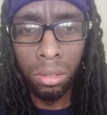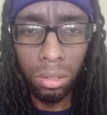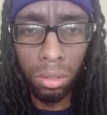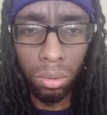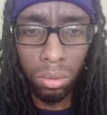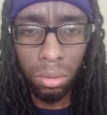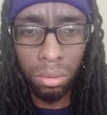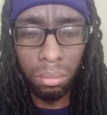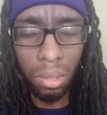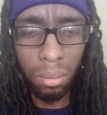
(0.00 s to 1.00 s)
you know,
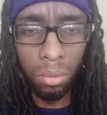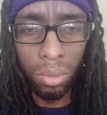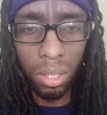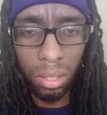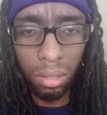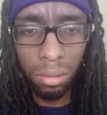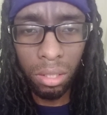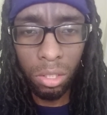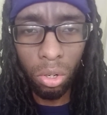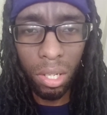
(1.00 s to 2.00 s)
me within,
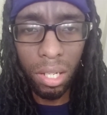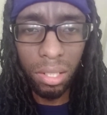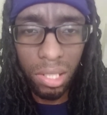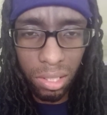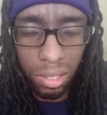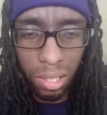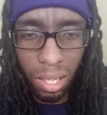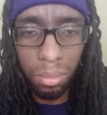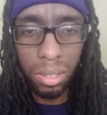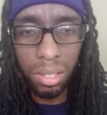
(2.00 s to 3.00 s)
an indigenous
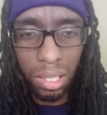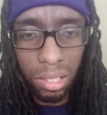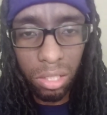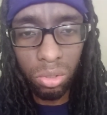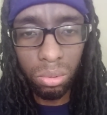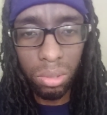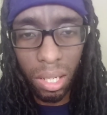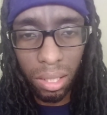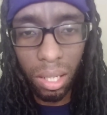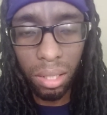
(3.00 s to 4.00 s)
name, Asante
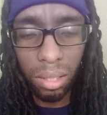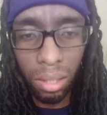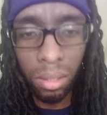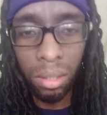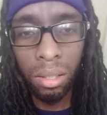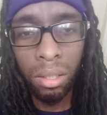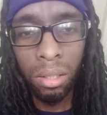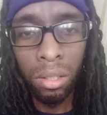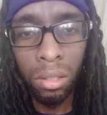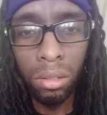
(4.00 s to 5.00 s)
Sudani Ade,
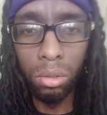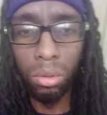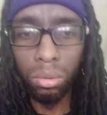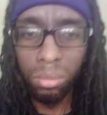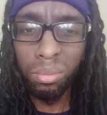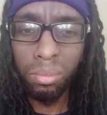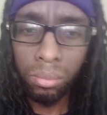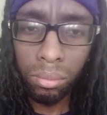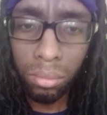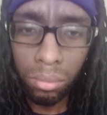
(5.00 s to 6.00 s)
you know,
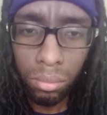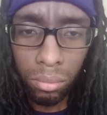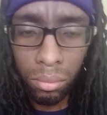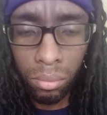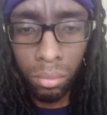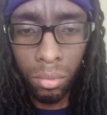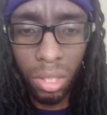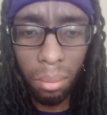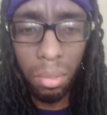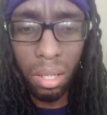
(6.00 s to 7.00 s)

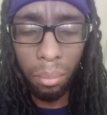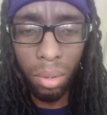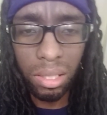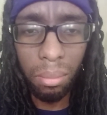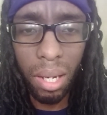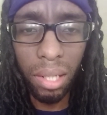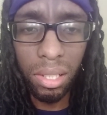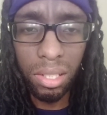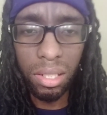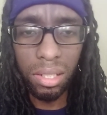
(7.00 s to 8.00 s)
me embracing my
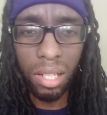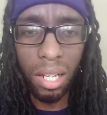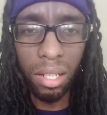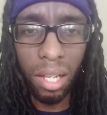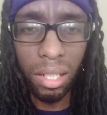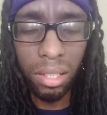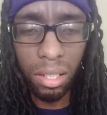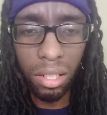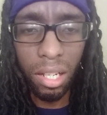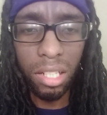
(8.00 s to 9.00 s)
indigenous
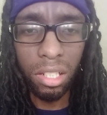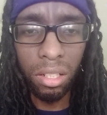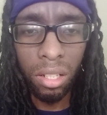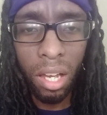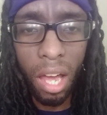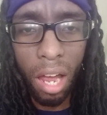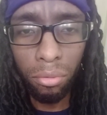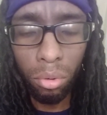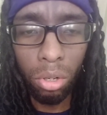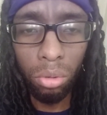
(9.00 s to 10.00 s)
identity as an
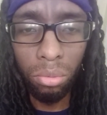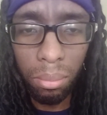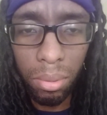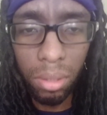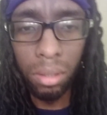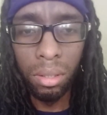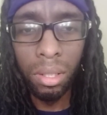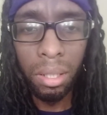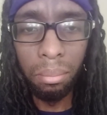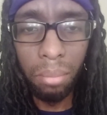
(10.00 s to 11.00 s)
Afro-Caribbean
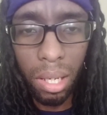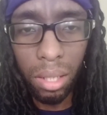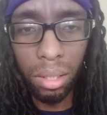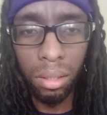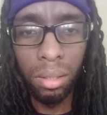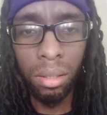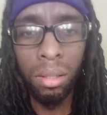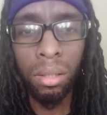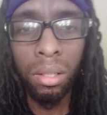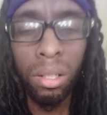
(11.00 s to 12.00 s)
man.
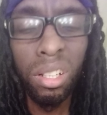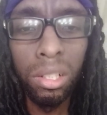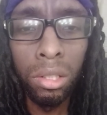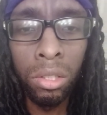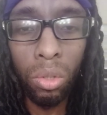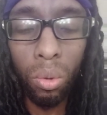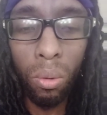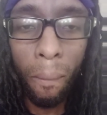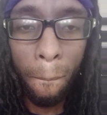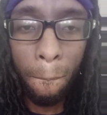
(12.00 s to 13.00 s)
So,